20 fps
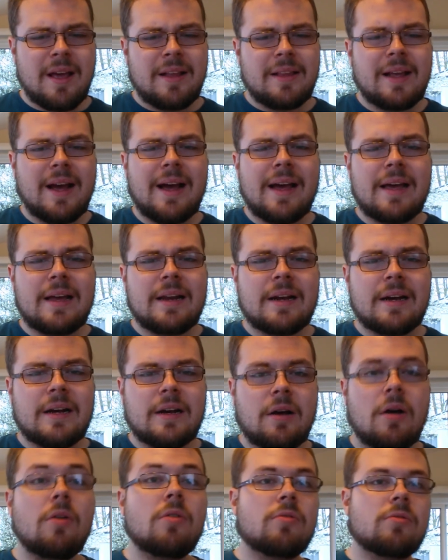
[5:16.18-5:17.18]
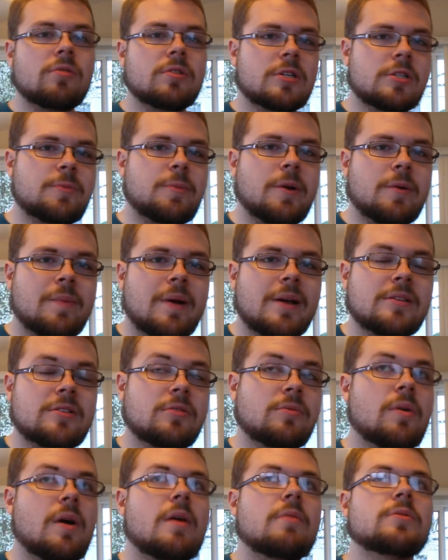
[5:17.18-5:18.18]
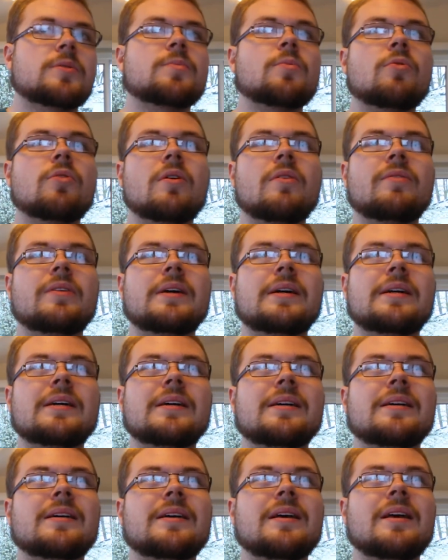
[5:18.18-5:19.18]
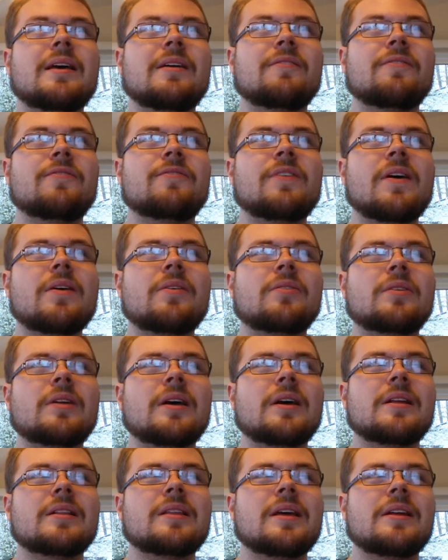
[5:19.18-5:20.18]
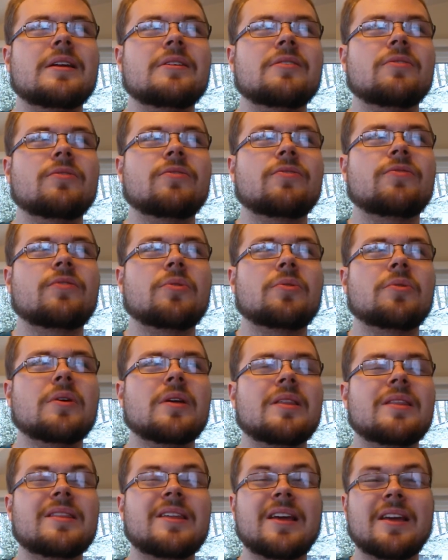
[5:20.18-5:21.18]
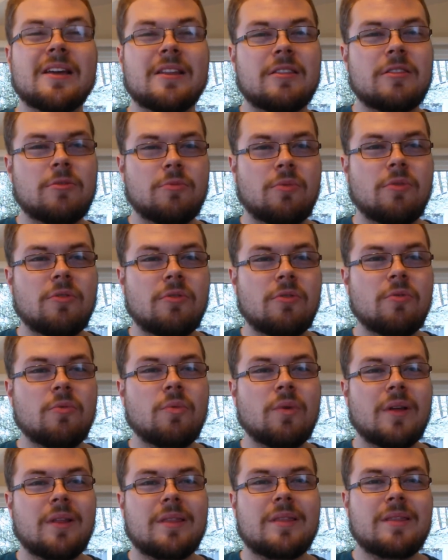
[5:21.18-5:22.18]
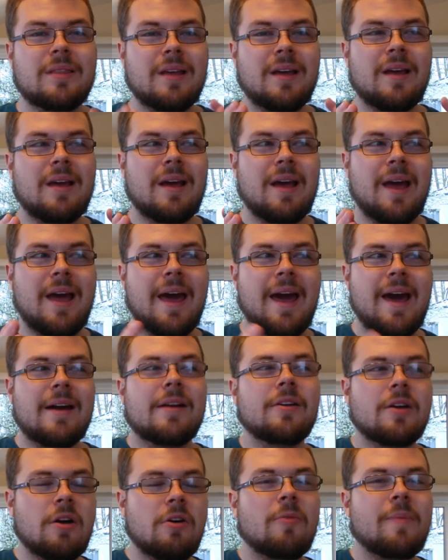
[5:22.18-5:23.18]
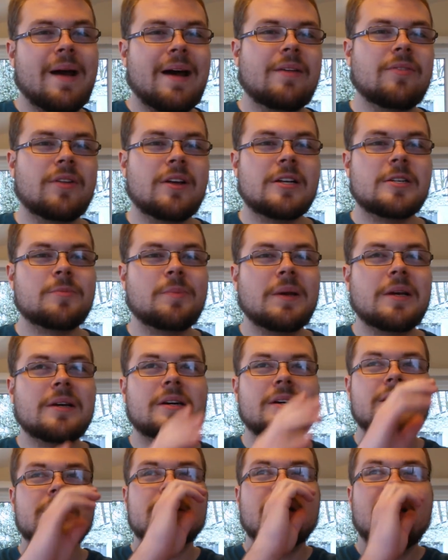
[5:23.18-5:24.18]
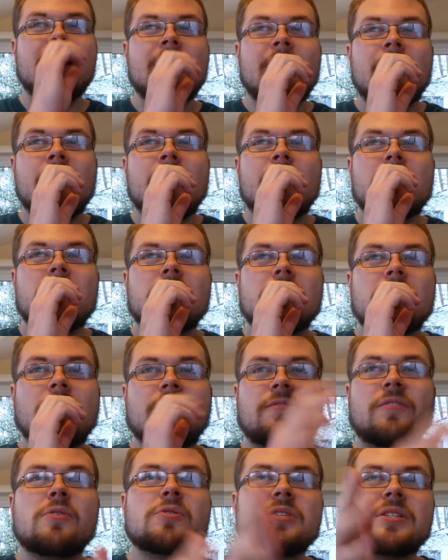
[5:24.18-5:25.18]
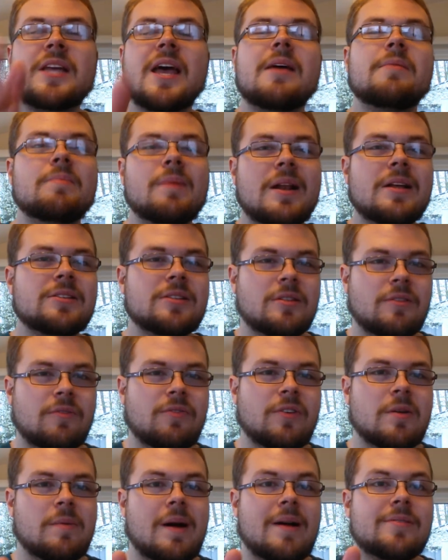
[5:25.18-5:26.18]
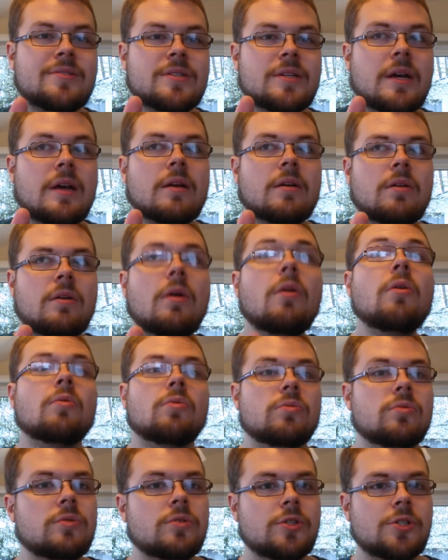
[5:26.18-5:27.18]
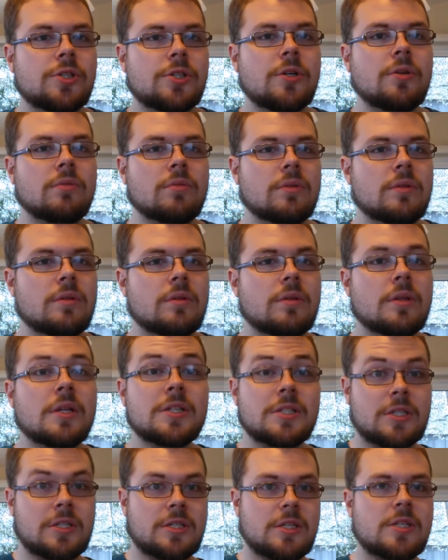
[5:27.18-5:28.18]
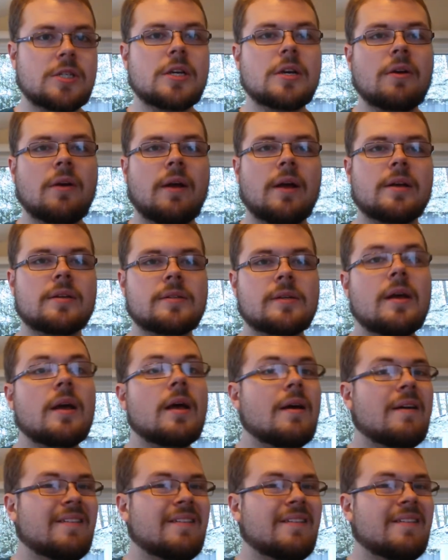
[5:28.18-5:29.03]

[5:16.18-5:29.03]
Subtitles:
Not in a, experimental way. It was more of it felt like they didn't fully think it through with how to go about things. Because the first 10 minutes of the film, I was like, oh, shoot, this is serious.